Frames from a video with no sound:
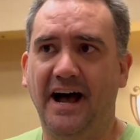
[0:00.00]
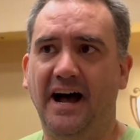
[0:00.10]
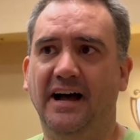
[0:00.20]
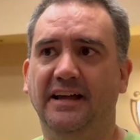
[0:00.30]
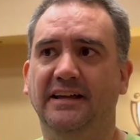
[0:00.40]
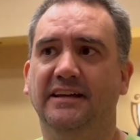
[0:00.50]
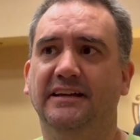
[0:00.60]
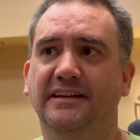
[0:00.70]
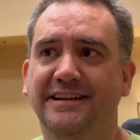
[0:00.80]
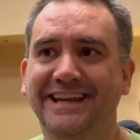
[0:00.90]
I
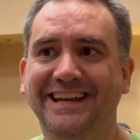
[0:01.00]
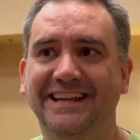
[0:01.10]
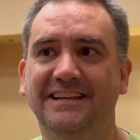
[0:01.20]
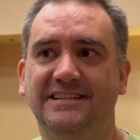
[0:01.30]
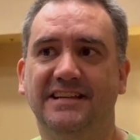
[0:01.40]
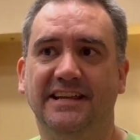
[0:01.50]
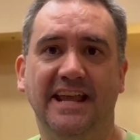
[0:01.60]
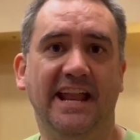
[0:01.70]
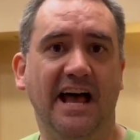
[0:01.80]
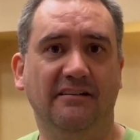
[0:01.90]
needed to
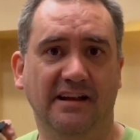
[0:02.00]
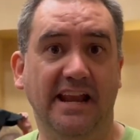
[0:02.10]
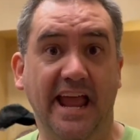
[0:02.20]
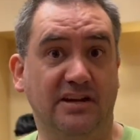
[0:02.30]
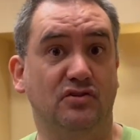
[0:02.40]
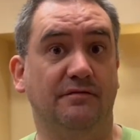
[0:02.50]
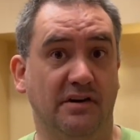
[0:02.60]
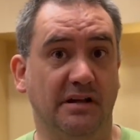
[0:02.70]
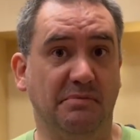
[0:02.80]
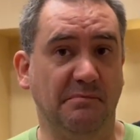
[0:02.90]
get out and
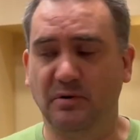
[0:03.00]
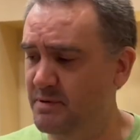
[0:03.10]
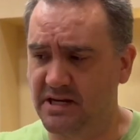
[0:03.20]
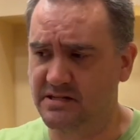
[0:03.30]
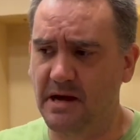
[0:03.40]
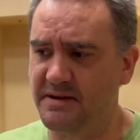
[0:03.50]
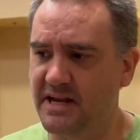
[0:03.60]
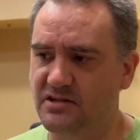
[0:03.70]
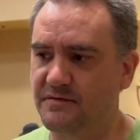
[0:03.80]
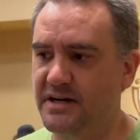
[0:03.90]
extrovert at people because I'm an
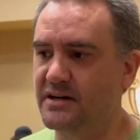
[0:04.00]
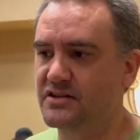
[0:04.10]
extrovert.